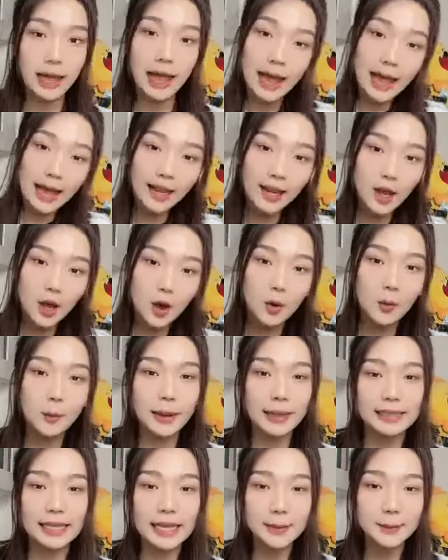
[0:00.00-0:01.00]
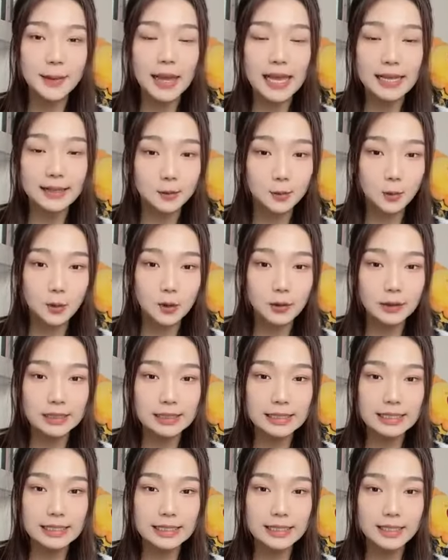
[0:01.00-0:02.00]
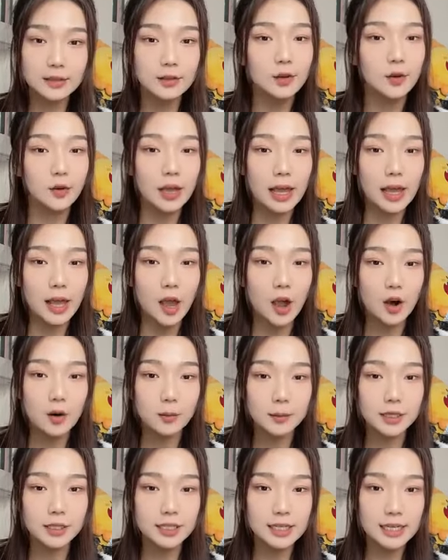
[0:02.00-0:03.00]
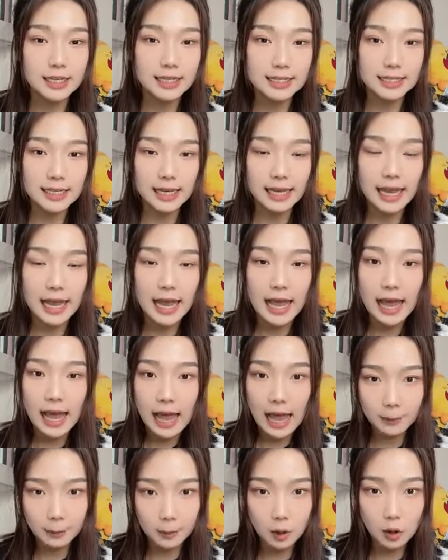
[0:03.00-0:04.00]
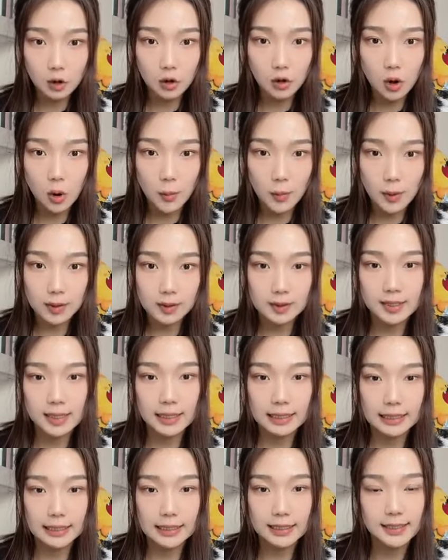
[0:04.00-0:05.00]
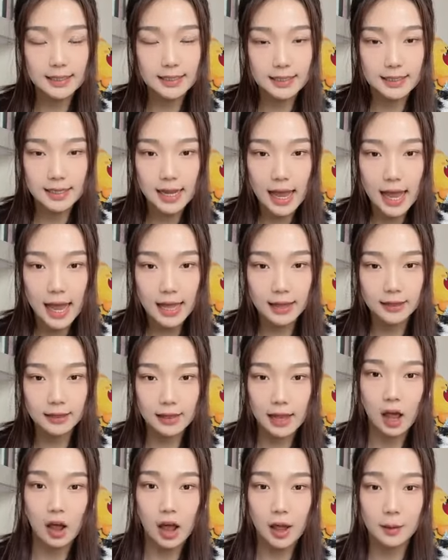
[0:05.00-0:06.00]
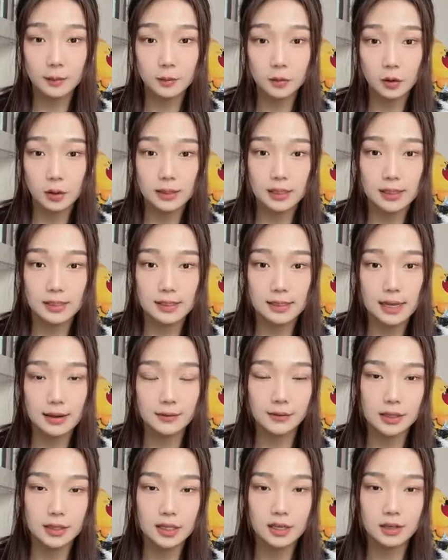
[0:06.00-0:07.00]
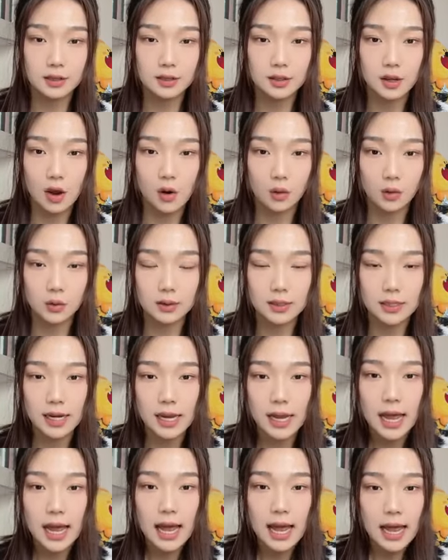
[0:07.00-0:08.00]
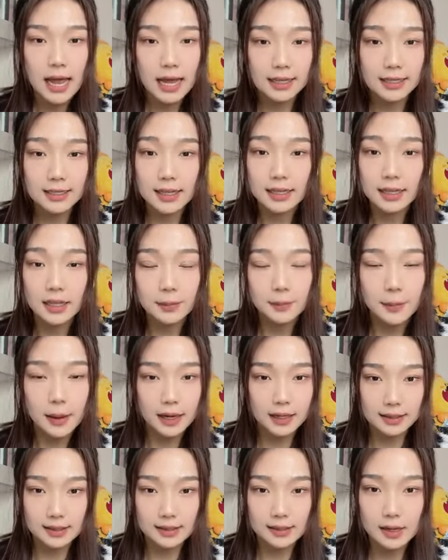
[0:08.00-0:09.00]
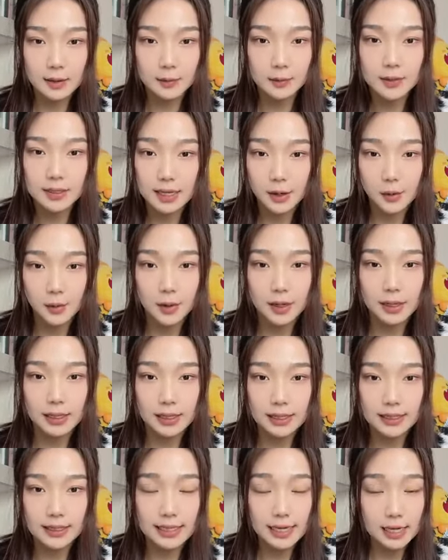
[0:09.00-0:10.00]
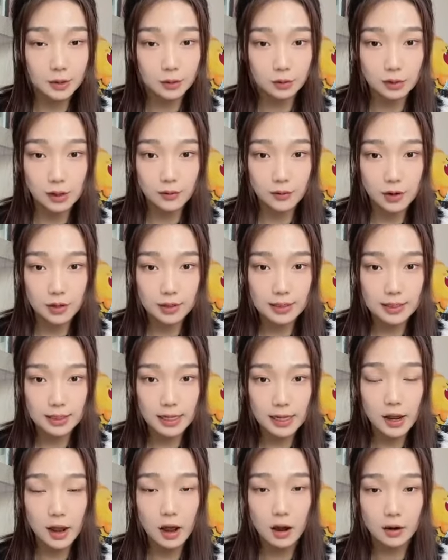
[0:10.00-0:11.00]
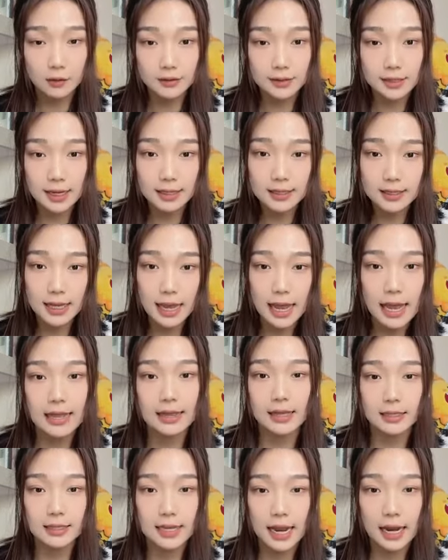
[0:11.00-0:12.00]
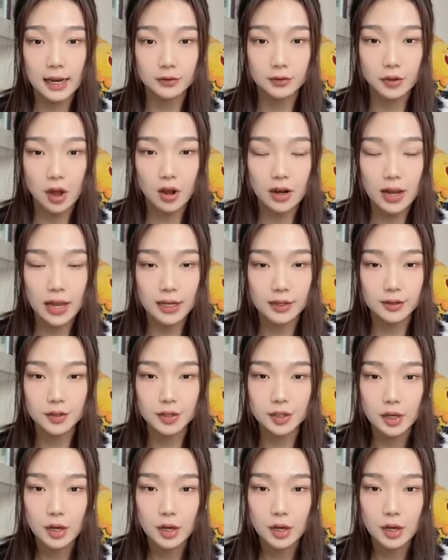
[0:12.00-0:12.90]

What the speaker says: Hello, my name is Yuansiqing. You can call me Jessie. I'm a local person in Xi'an. Now I'm 27 years old. I study Marxism theory in Xi'an University of Science and Technology.